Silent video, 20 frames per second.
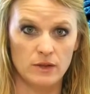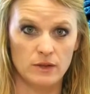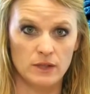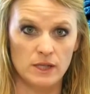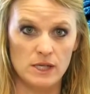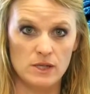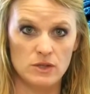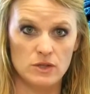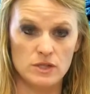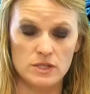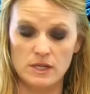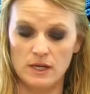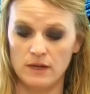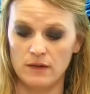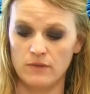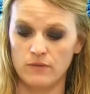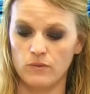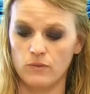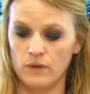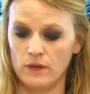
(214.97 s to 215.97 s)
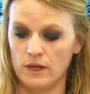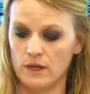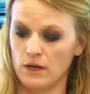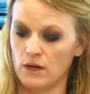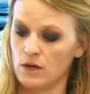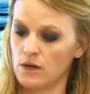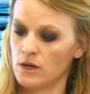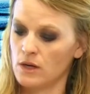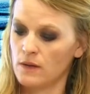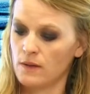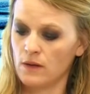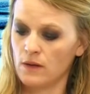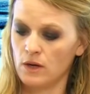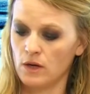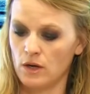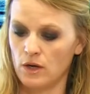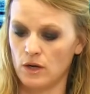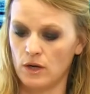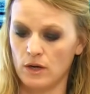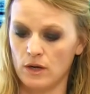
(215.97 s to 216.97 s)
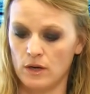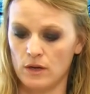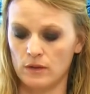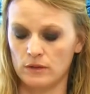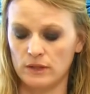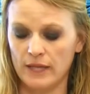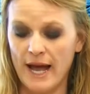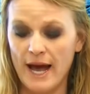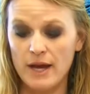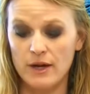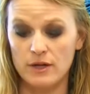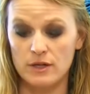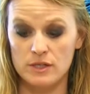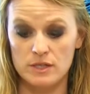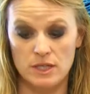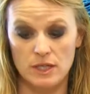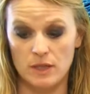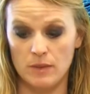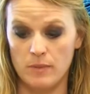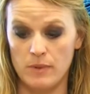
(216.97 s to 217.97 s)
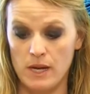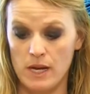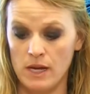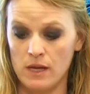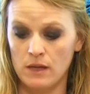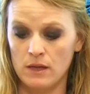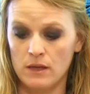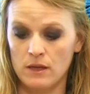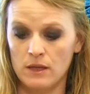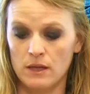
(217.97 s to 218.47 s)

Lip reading: on either side of where our ladder is going to be,